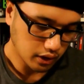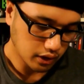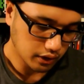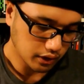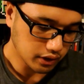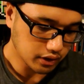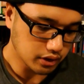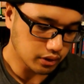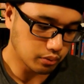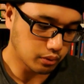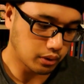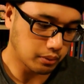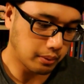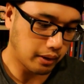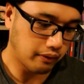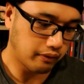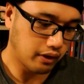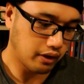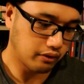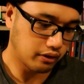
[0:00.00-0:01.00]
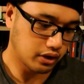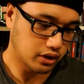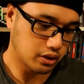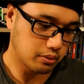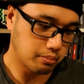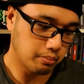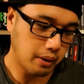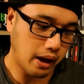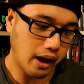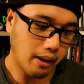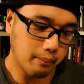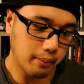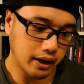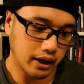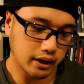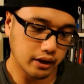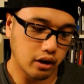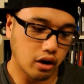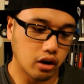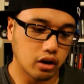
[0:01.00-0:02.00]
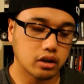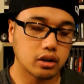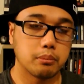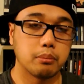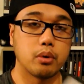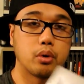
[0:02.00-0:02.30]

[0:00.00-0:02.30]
This is one of my favorites, Batman Arkham